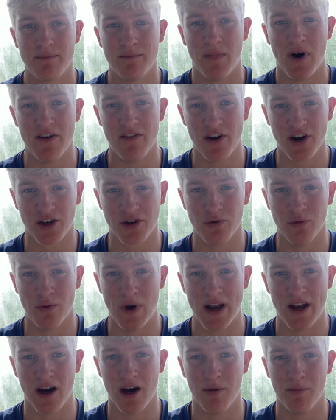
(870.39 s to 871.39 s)
my vertical
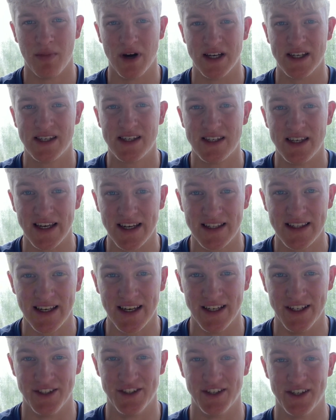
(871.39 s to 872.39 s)
went up by 6
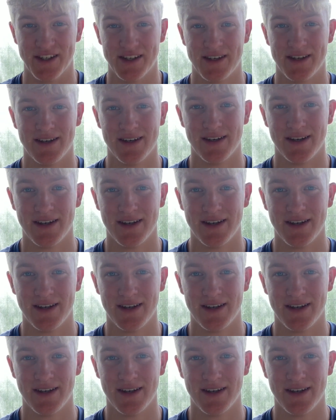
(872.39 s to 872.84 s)
inches.